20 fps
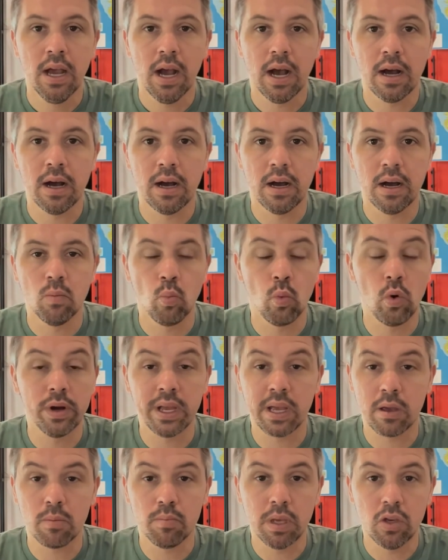um, what
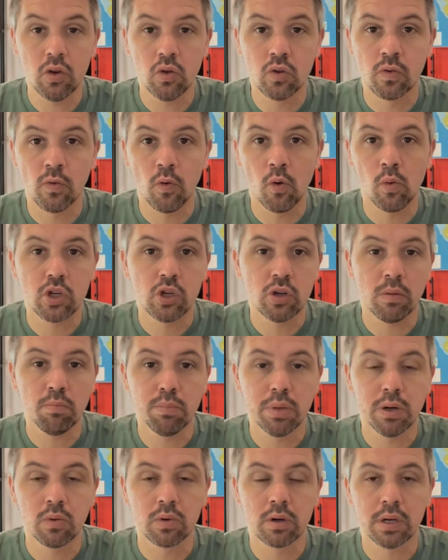it can be used for, what you can
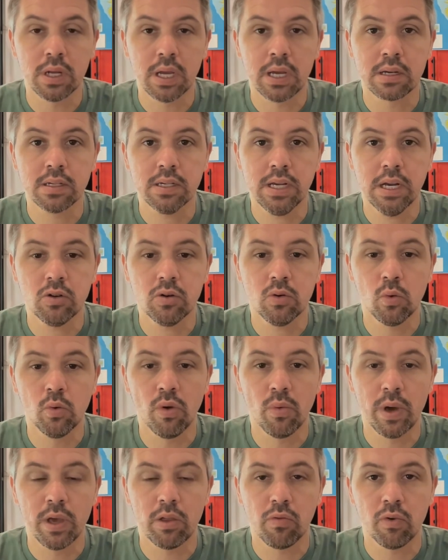build on it, etc., all
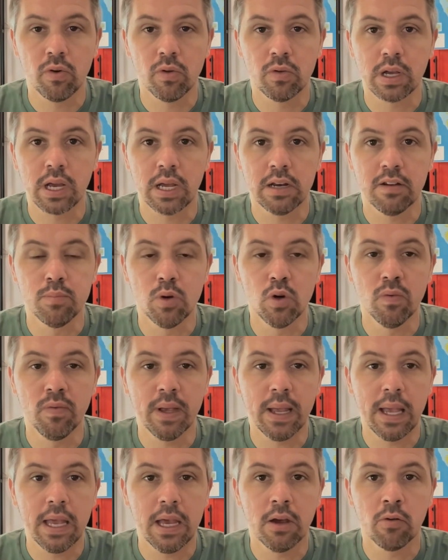the way through to kind of
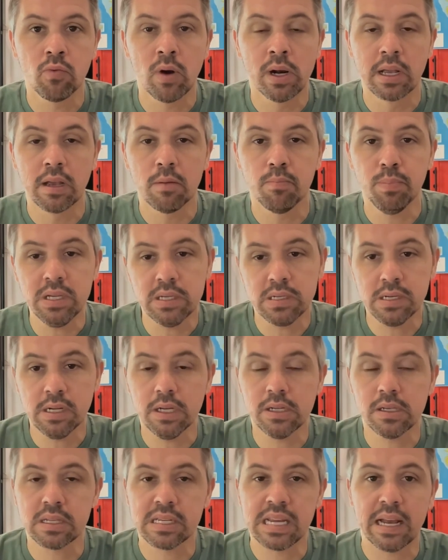moving here, running a
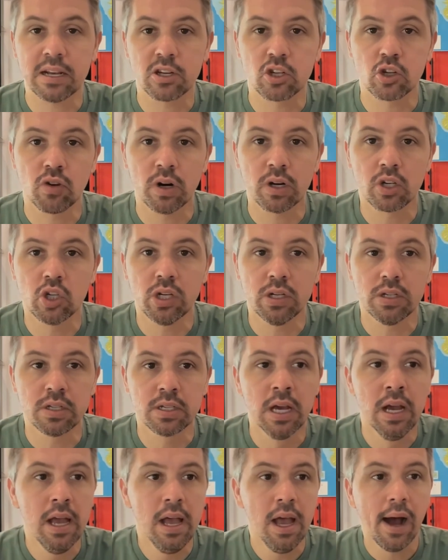business, tax
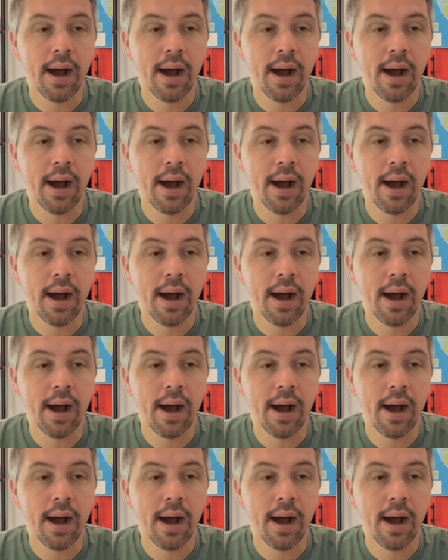structures,